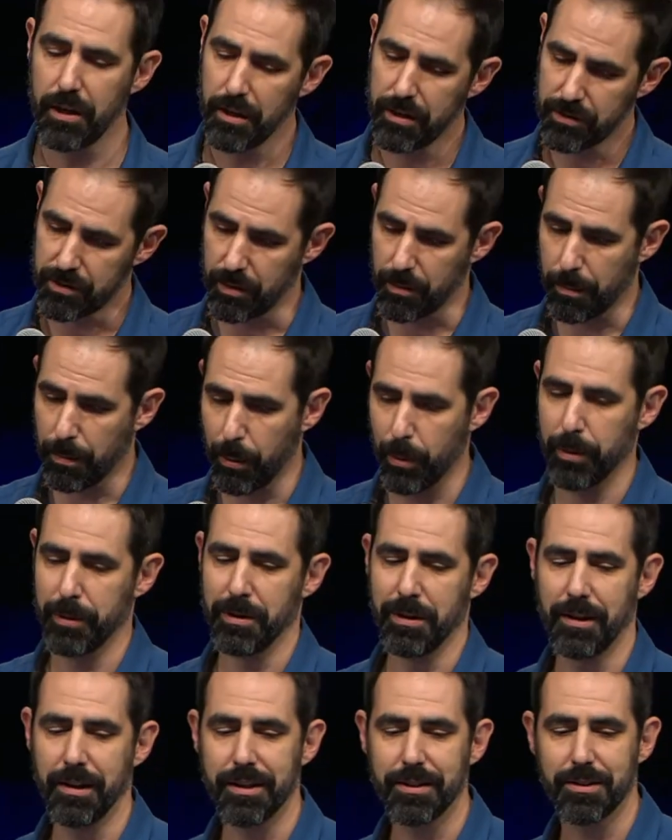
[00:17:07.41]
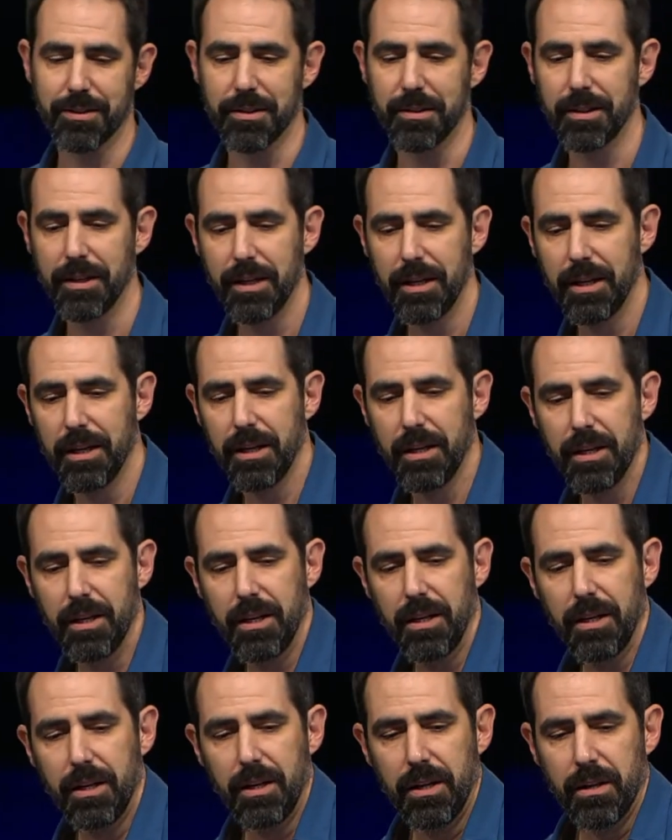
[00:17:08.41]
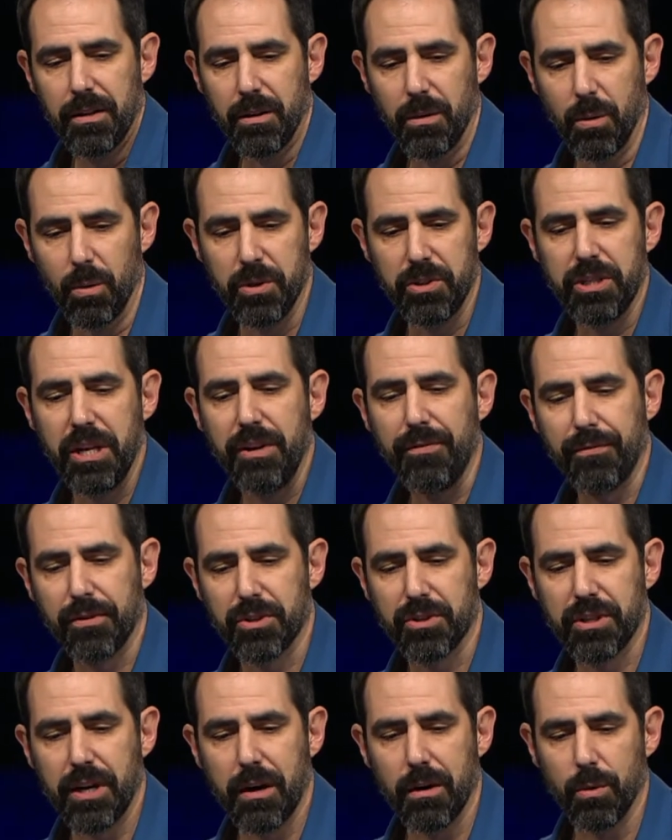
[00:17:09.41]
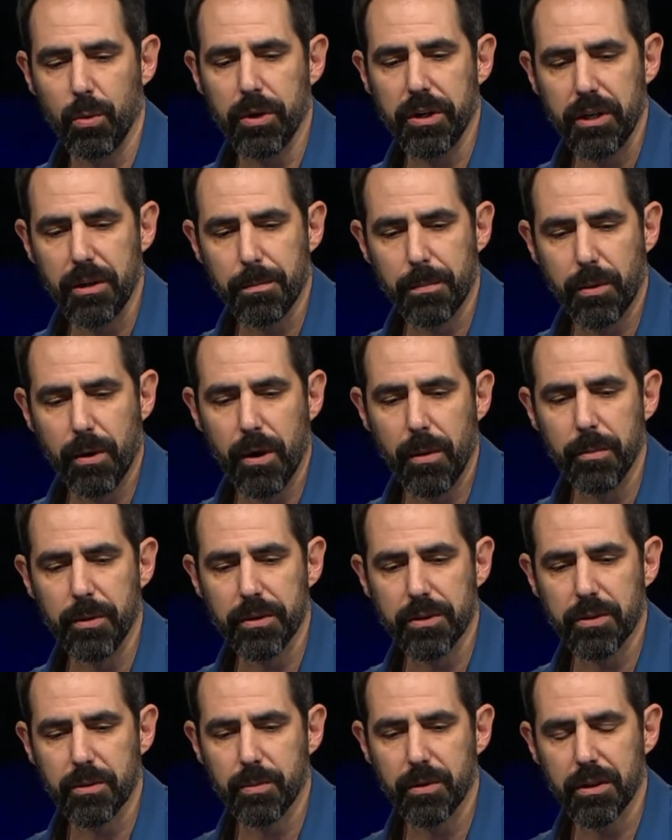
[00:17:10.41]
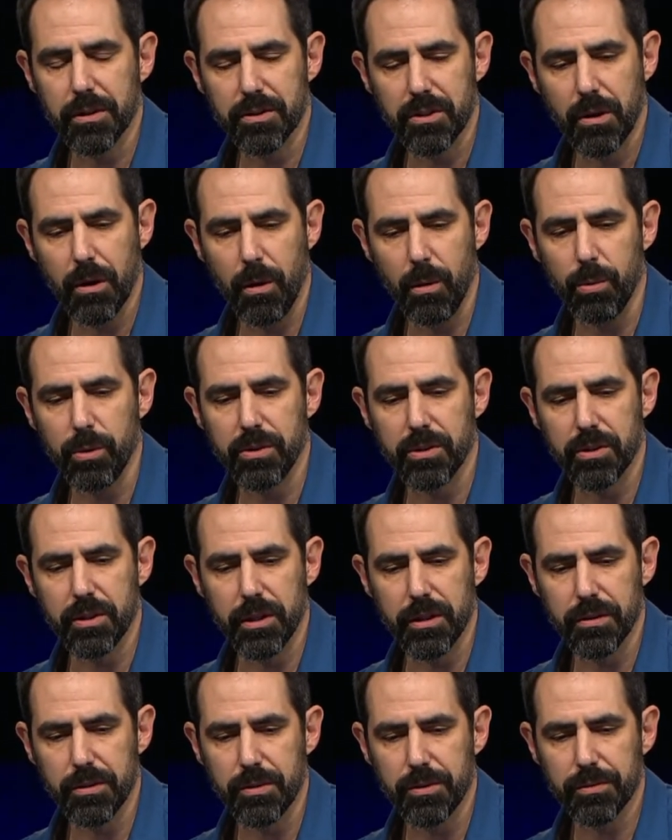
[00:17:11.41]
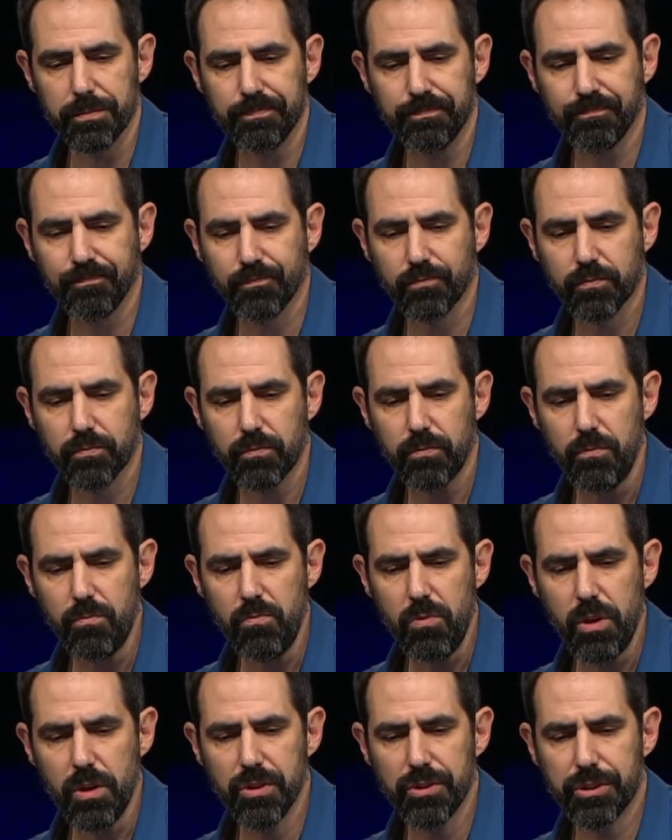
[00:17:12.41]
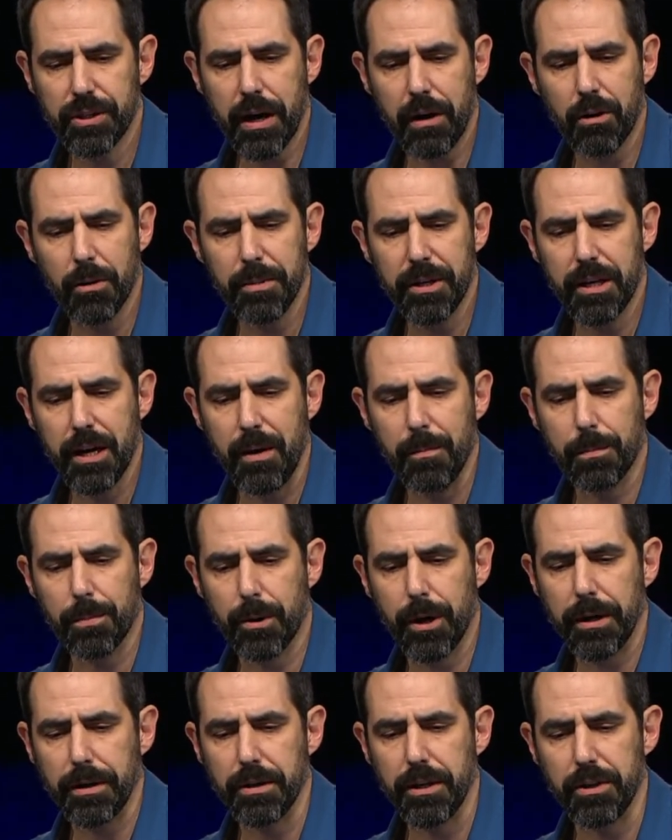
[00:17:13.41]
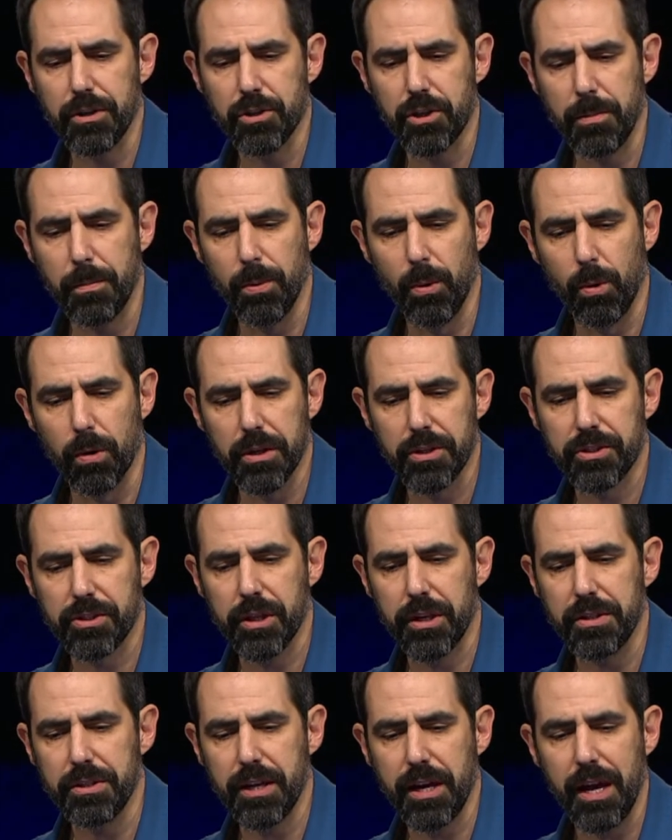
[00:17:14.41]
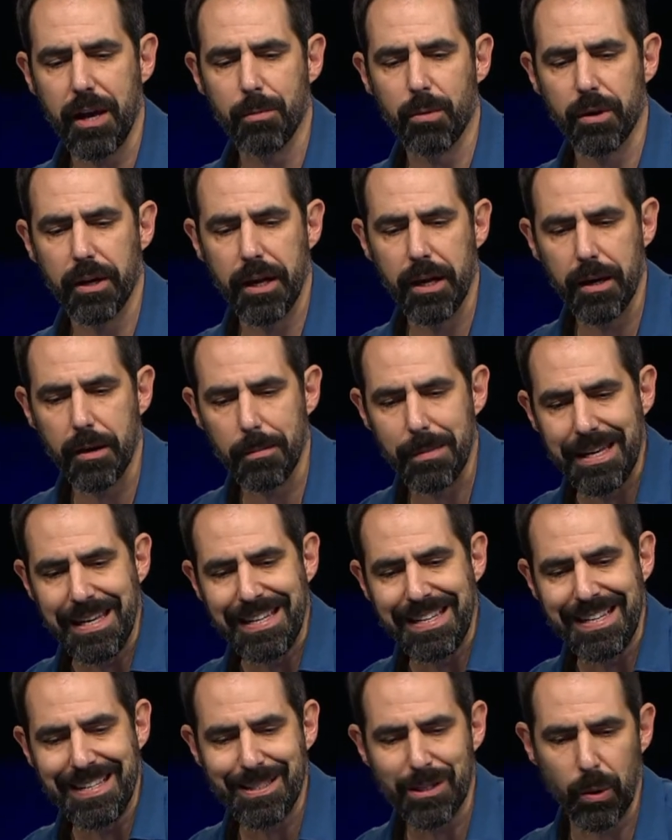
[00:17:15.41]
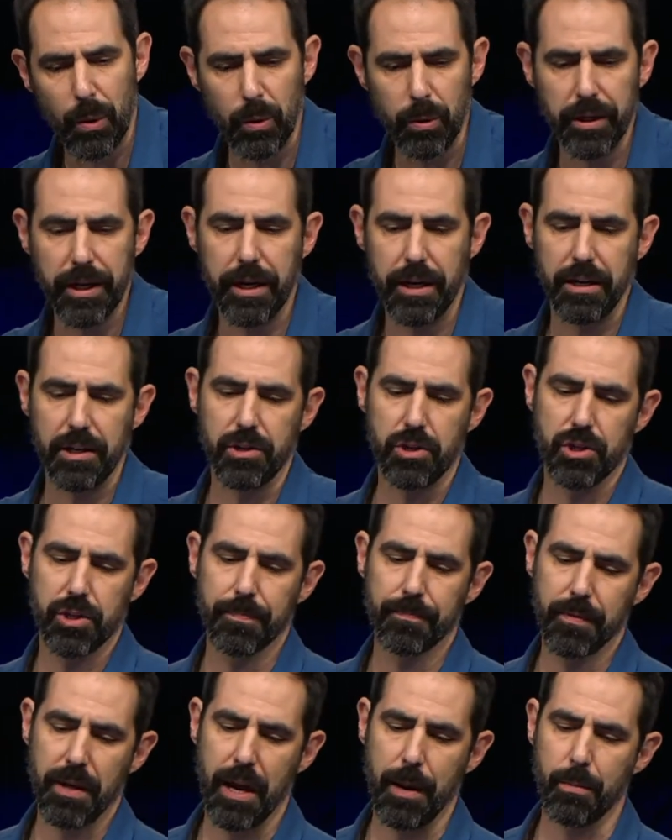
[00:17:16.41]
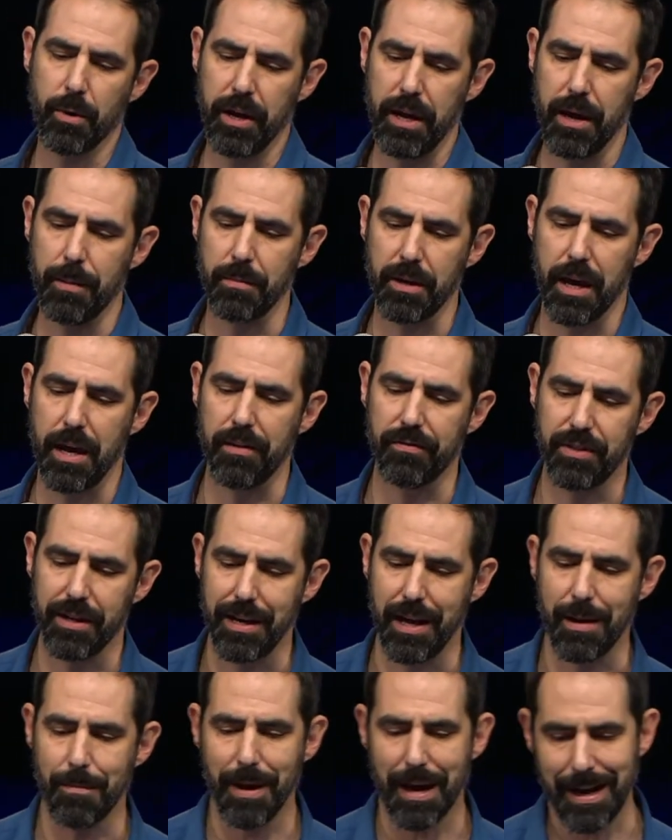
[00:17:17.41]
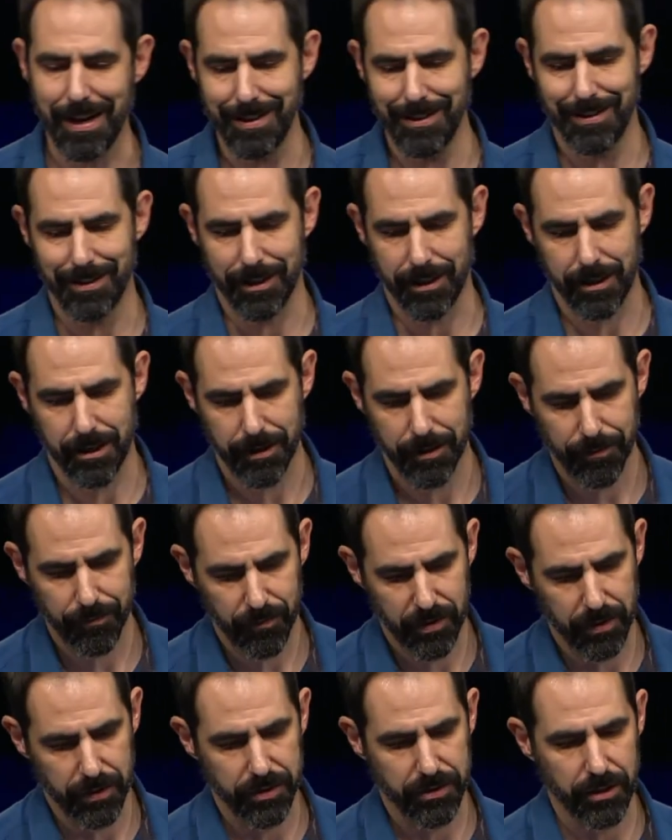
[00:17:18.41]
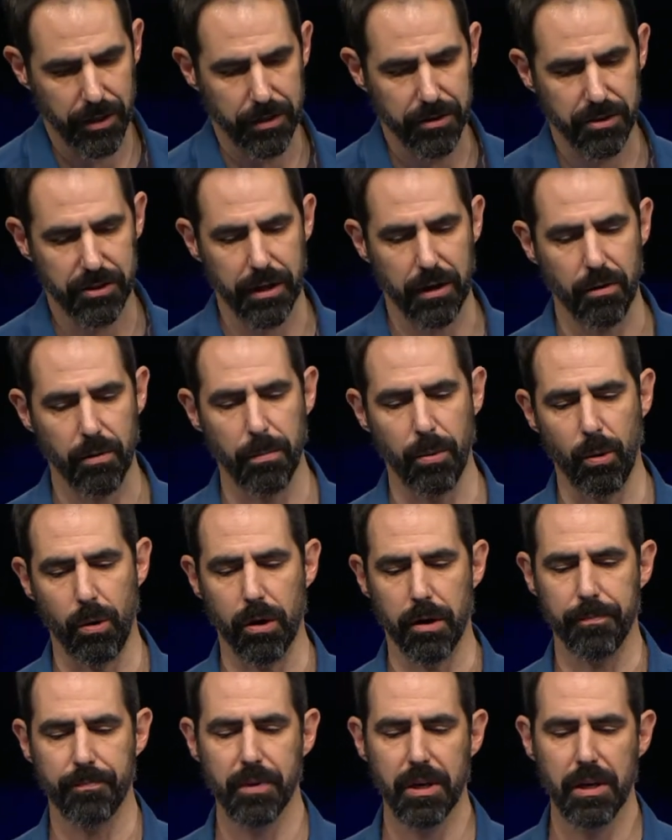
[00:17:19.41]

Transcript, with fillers: It's an important lesson. The Lord did for Sarah what he had promised because he always does. Sarah became pregnant and she bore a son to Abraham in his old age. Abraham gave the name Isaac to the son Sarah bore.